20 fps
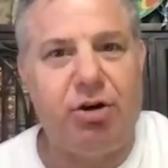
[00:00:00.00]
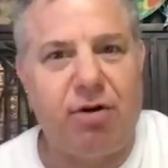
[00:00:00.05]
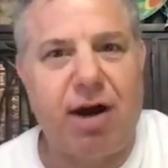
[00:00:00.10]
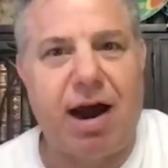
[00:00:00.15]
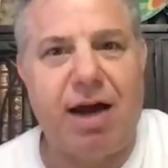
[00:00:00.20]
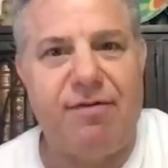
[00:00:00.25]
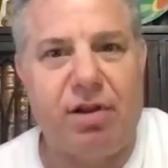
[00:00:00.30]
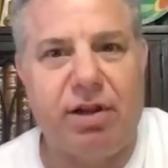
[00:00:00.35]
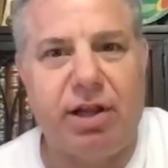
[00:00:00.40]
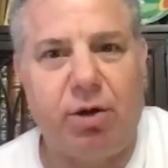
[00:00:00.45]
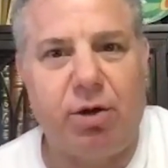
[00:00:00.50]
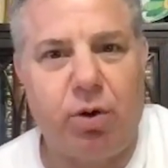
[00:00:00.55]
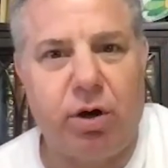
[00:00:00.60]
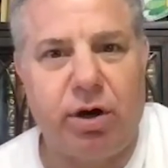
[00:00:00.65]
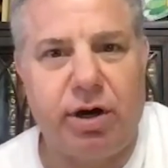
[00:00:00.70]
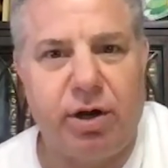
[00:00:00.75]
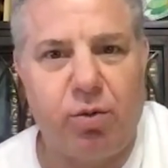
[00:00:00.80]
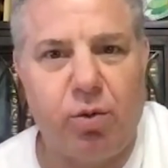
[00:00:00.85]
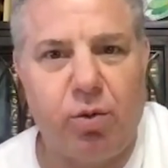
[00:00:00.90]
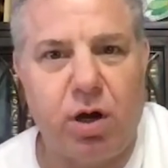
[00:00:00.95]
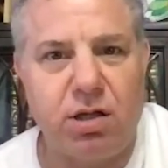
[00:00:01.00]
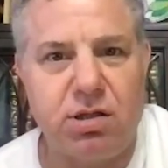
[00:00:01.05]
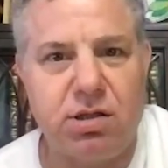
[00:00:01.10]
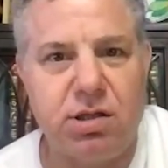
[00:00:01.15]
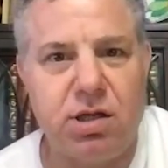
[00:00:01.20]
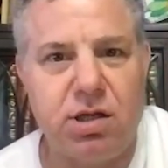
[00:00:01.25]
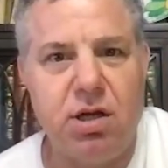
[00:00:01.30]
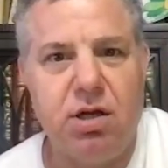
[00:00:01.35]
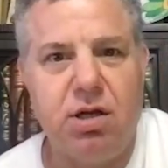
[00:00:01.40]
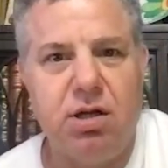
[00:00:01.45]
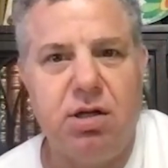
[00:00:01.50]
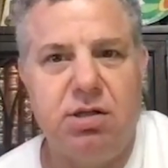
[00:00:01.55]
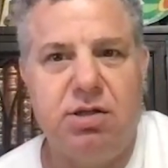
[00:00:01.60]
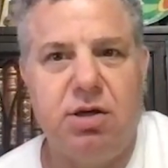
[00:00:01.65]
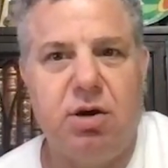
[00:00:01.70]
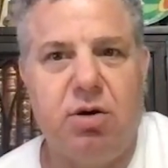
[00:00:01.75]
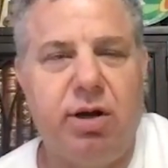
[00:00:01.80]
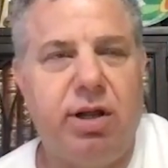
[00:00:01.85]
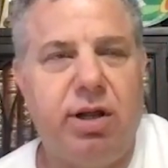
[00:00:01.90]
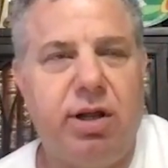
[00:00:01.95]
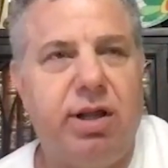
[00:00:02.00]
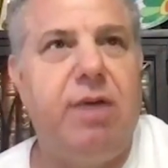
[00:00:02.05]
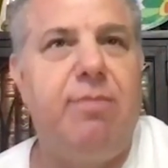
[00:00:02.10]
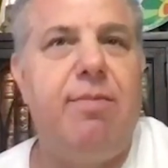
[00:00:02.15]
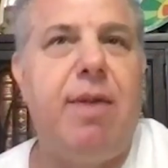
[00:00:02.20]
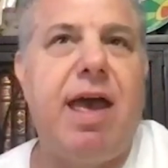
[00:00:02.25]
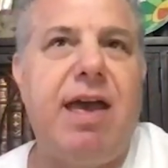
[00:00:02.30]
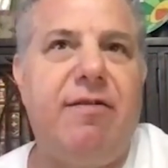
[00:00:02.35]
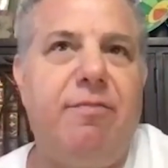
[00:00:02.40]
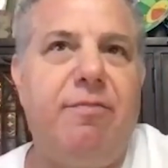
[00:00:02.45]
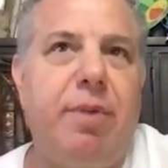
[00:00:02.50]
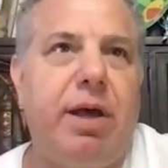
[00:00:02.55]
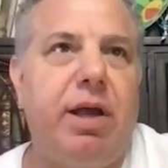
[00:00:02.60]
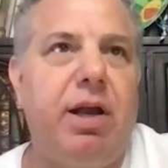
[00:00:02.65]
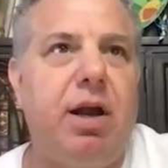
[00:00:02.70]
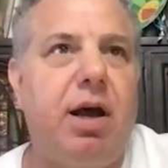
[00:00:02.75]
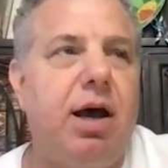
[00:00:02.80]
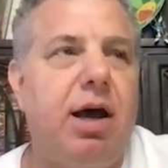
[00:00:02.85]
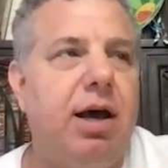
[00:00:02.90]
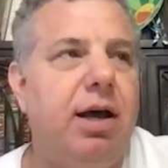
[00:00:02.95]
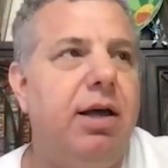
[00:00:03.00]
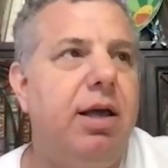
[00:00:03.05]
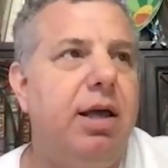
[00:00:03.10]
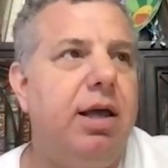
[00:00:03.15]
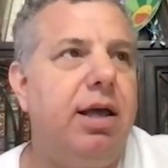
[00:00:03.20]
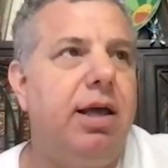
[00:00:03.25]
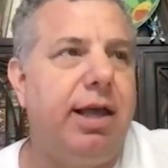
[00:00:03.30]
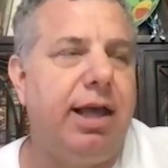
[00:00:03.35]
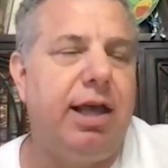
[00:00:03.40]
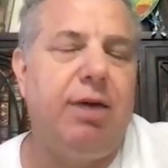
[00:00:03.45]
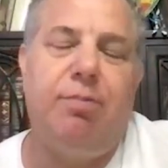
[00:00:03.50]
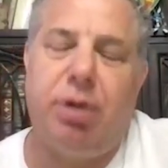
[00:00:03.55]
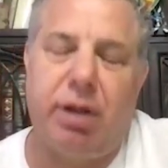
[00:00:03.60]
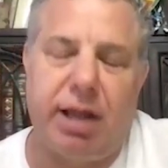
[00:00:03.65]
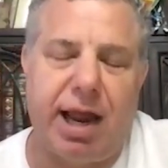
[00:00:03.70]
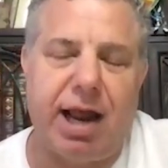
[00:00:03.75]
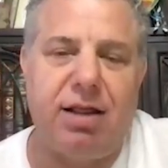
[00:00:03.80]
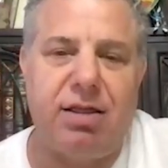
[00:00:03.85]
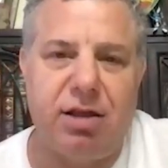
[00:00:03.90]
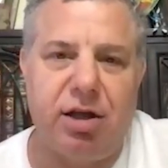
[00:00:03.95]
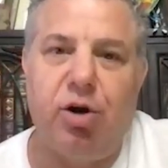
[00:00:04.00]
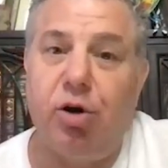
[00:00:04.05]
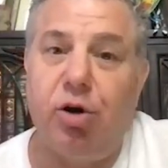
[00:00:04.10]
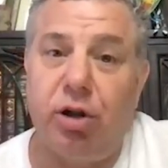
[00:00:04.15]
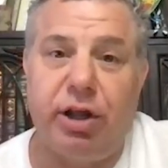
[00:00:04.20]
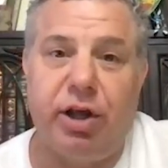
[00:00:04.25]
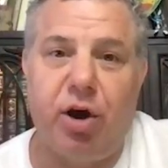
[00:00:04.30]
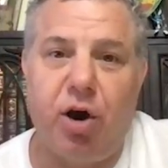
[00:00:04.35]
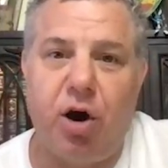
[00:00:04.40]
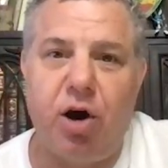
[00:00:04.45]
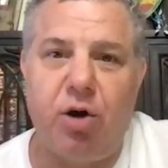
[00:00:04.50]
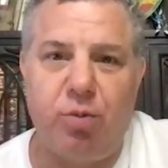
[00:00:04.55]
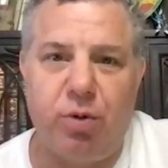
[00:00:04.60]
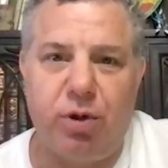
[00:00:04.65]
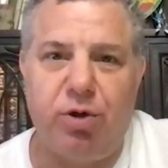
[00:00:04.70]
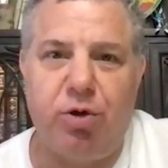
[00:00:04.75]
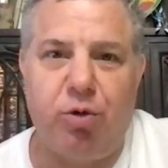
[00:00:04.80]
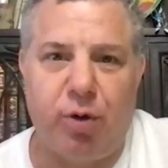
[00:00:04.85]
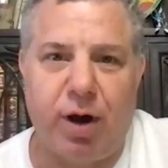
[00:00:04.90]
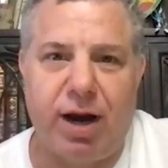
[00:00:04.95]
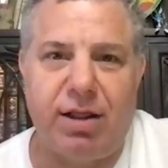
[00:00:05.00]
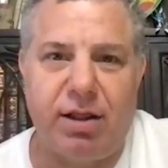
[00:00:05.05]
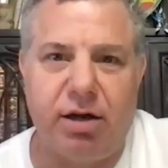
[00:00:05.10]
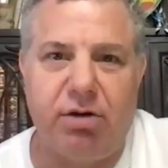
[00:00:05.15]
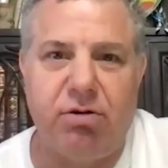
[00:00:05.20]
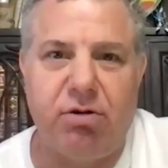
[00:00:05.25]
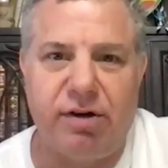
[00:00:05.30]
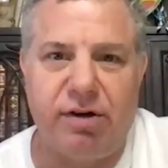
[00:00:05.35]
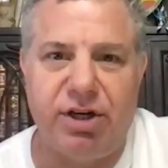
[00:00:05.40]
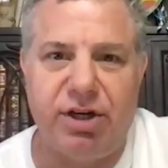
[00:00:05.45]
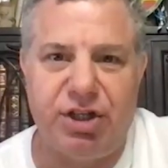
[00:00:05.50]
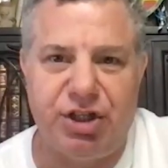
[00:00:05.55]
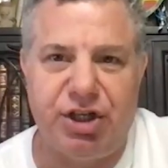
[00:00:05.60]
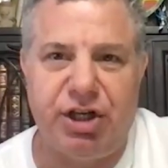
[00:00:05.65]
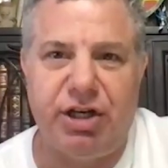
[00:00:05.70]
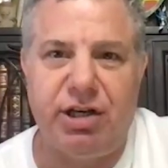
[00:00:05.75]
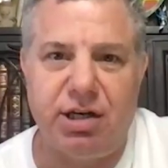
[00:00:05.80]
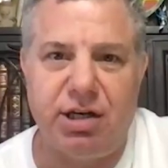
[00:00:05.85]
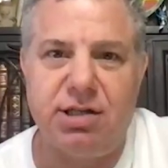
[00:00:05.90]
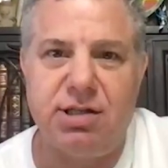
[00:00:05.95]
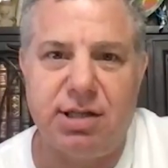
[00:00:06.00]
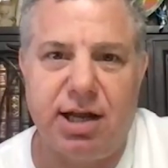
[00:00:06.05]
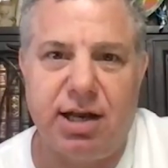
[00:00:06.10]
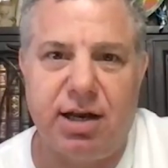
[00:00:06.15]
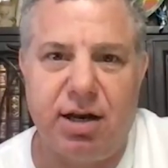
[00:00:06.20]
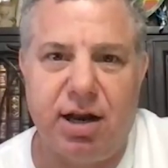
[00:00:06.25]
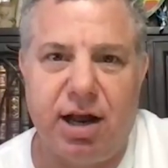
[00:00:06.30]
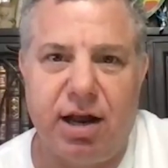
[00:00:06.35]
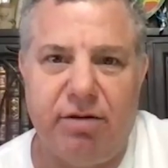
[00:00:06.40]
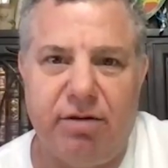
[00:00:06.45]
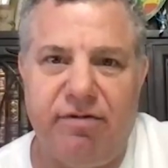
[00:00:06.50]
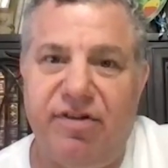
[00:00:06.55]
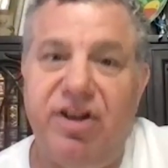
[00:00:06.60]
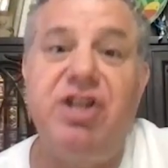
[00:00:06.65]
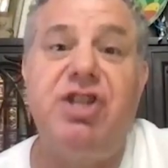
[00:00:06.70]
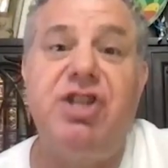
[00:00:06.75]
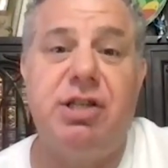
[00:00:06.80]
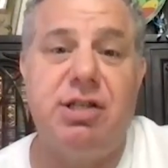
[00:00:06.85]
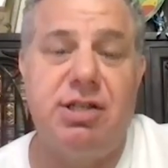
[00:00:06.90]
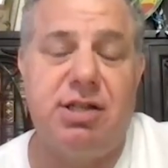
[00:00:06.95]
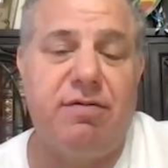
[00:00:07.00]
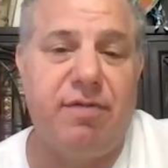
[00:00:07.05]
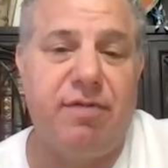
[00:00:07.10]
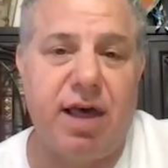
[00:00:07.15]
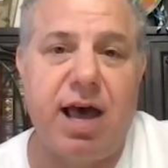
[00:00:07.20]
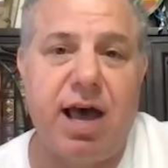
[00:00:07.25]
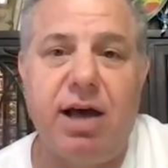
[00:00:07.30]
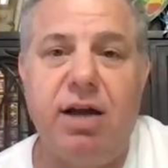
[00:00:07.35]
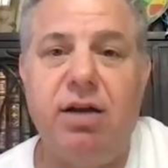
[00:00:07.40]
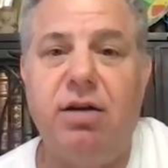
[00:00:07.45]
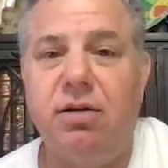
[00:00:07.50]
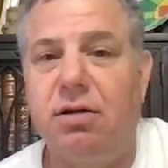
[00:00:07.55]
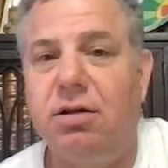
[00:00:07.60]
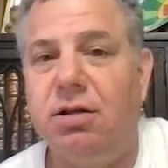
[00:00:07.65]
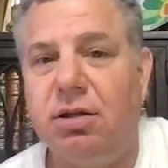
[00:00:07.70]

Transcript: geographically where he was. So he may have been implanted early on with great literary genius and visions of that.